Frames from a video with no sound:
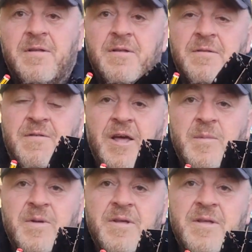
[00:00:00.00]
the
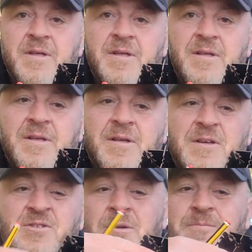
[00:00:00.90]
flame.
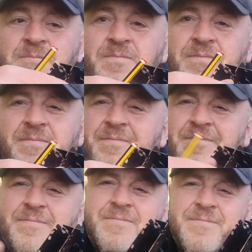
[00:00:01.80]
So
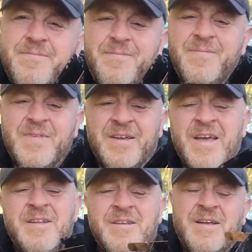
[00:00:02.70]

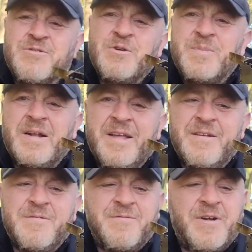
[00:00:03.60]
again, it's all built
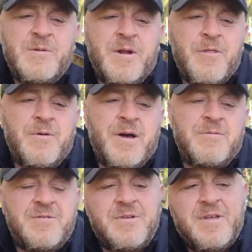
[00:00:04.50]
in, very well thought
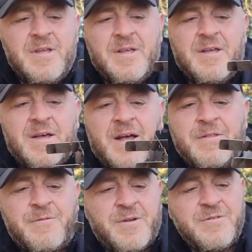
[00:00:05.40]
out.
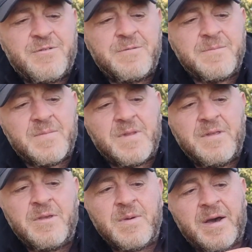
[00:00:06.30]
At the front
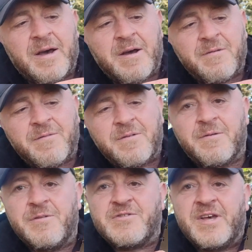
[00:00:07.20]
you have,
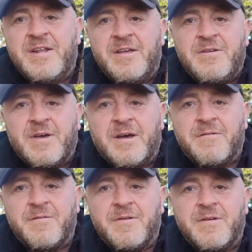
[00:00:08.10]
or at the side here, you
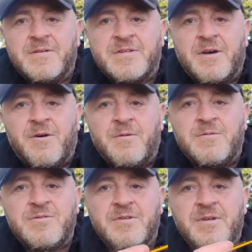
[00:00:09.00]
have a set of
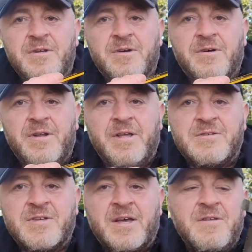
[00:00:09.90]
holes on each
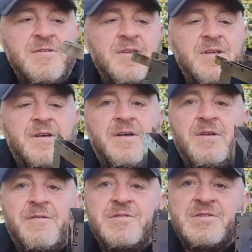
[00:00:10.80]
side, and
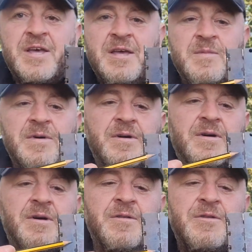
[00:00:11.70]
you have the same
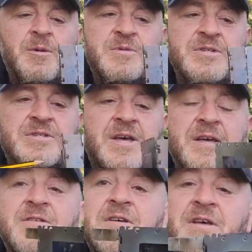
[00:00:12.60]
on the opposite side.